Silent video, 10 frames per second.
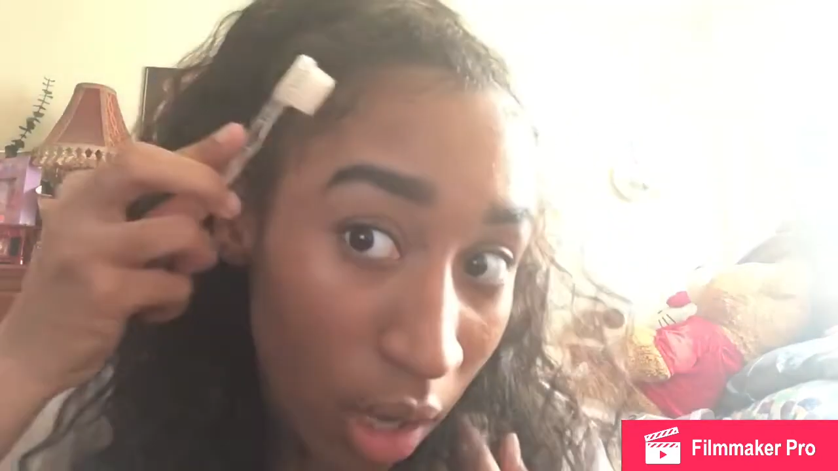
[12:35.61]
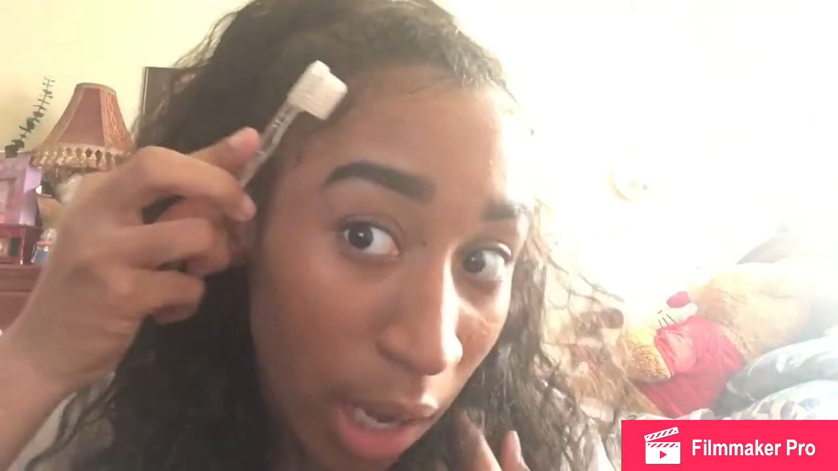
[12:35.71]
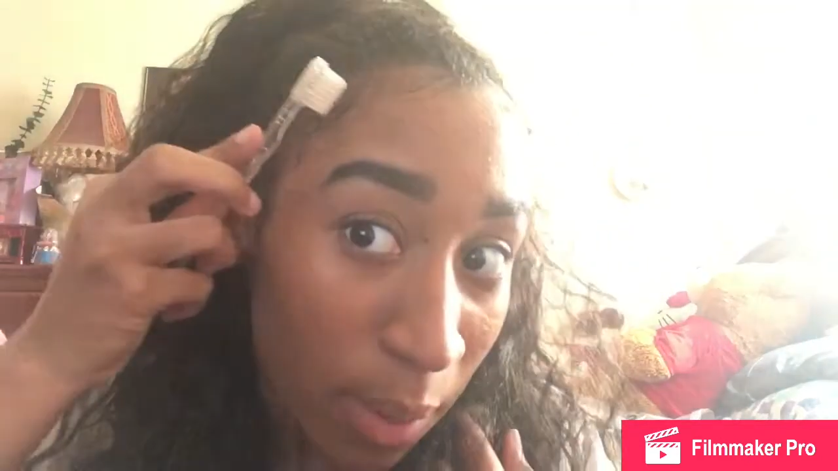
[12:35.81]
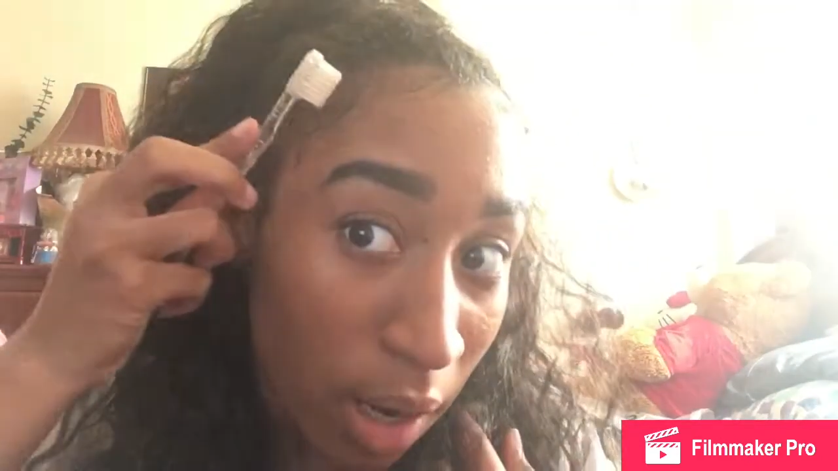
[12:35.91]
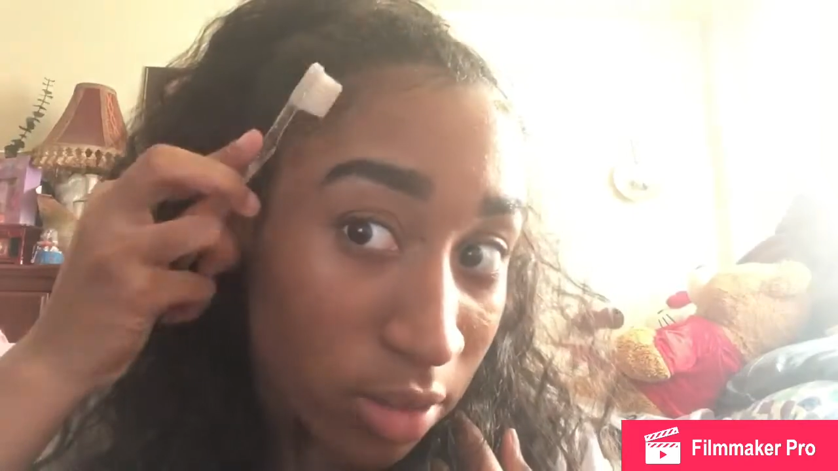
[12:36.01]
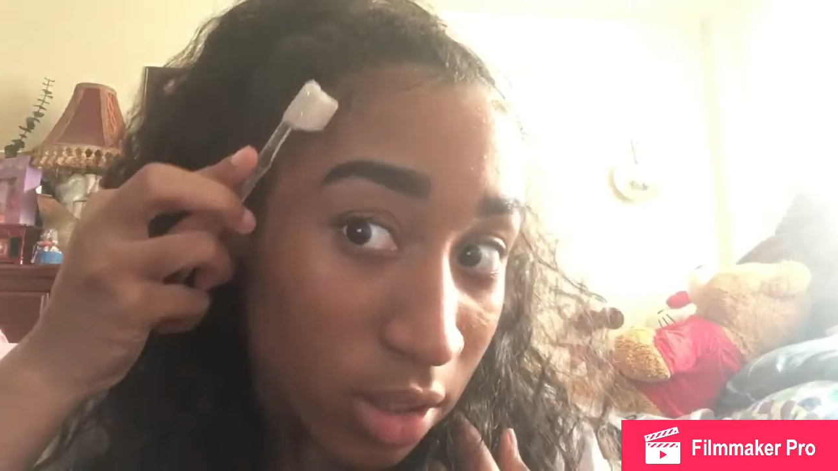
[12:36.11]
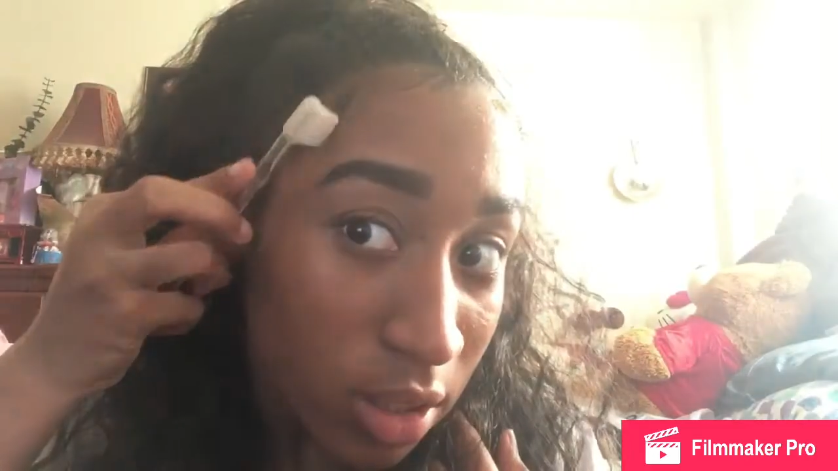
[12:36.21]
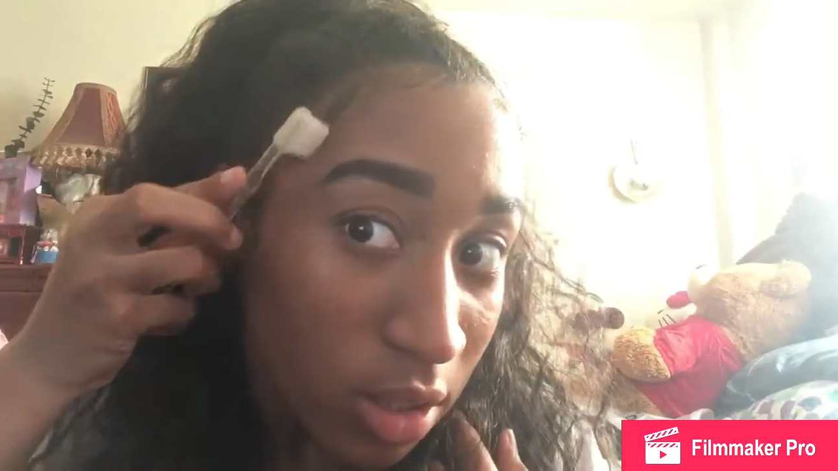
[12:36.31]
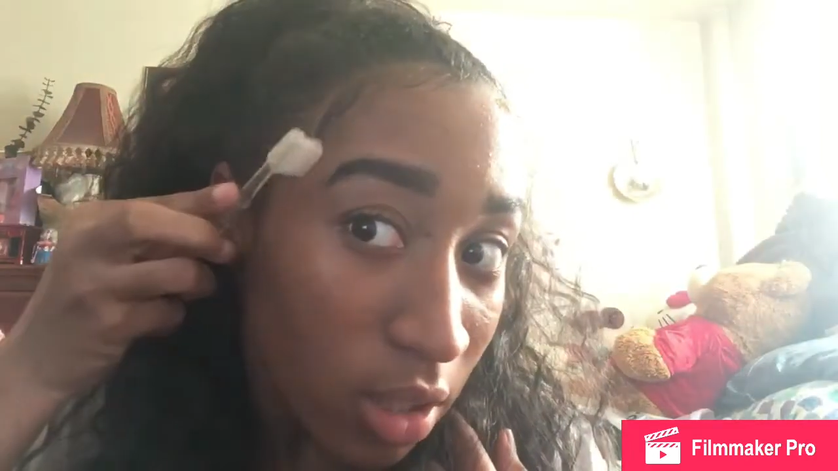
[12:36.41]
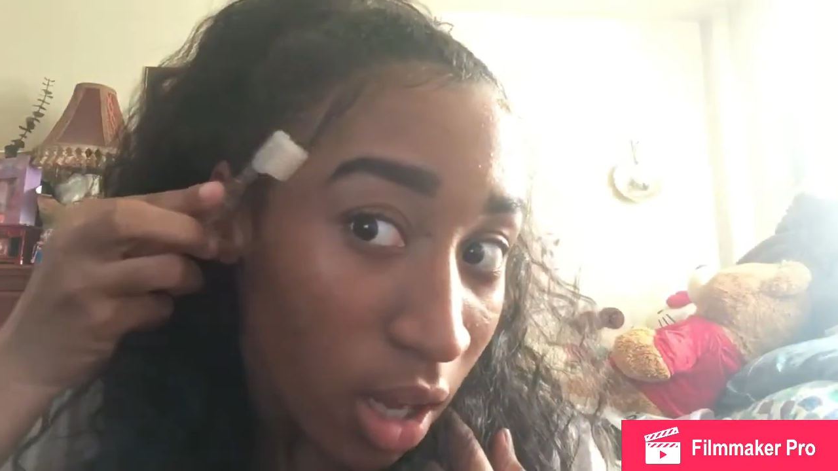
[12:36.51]
I'm obviously
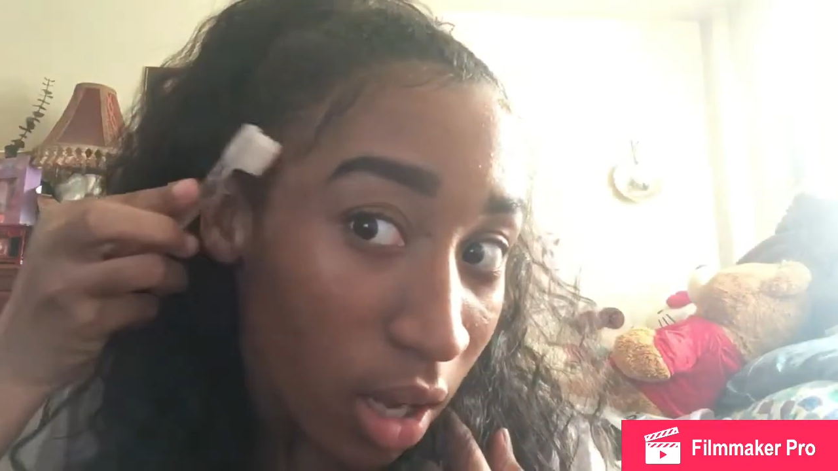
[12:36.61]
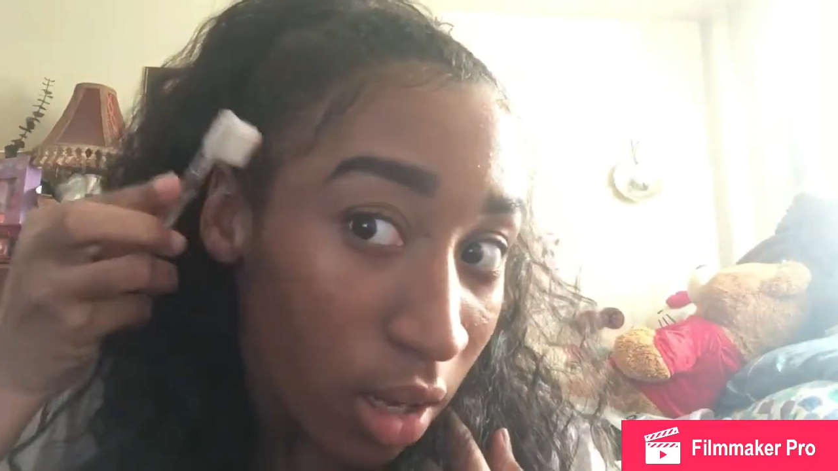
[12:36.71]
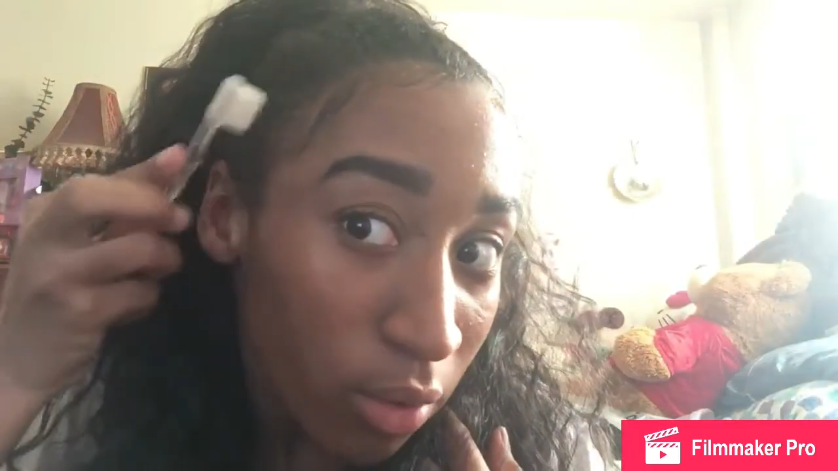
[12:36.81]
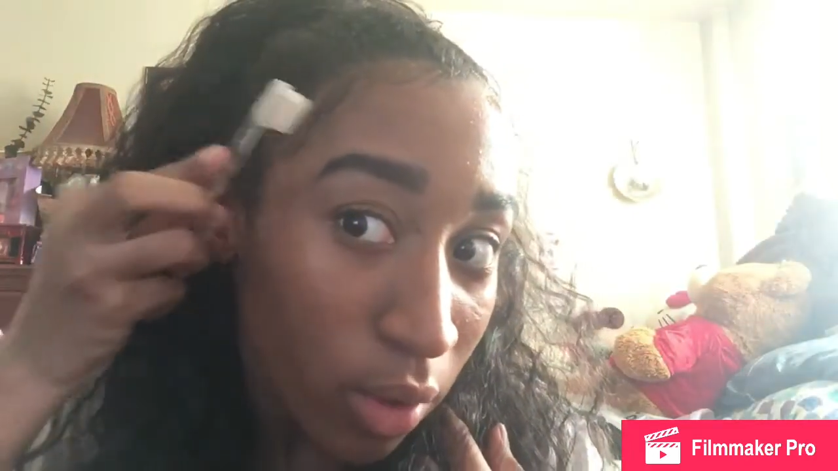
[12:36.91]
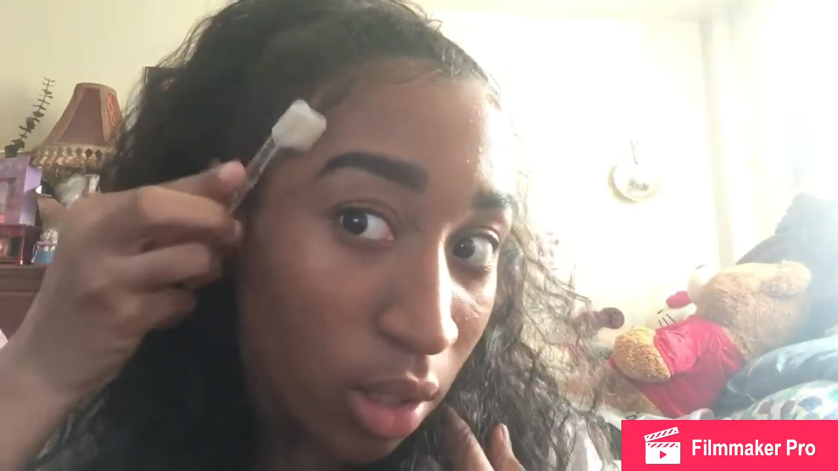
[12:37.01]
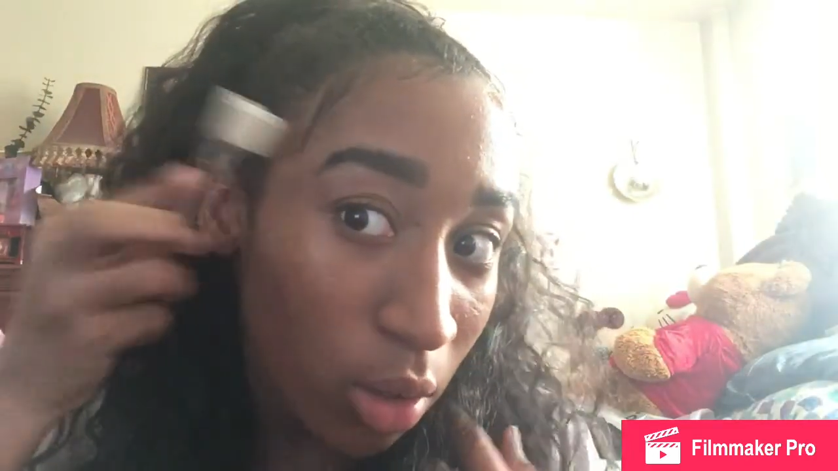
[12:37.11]
not really